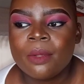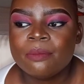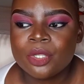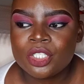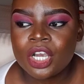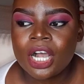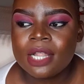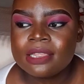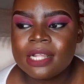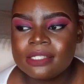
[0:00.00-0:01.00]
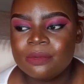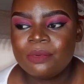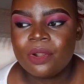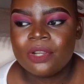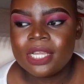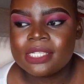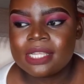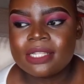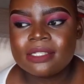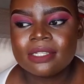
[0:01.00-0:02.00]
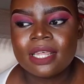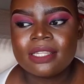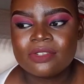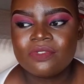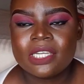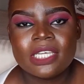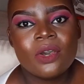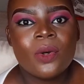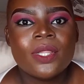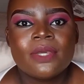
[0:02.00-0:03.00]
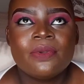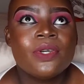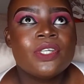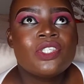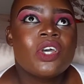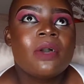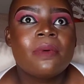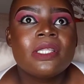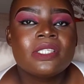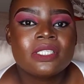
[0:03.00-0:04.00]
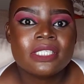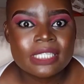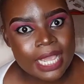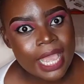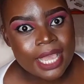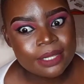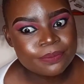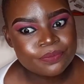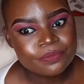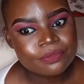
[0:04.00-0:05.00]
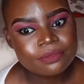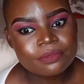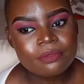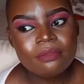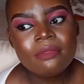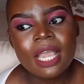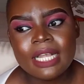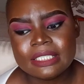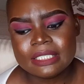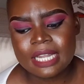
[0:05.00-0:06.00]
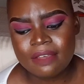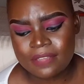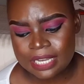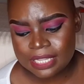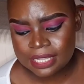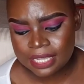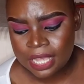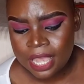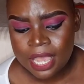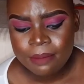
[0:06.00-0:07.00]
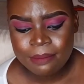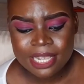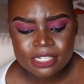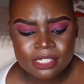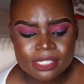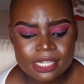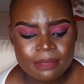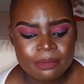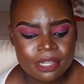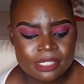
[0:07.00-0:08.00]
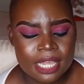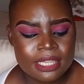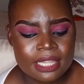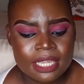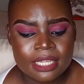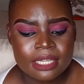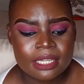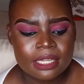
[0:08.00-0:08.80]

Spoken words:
But yeah, that's the progress. That's really all that we're gonna talk about today. I don't have anything major to say, because I think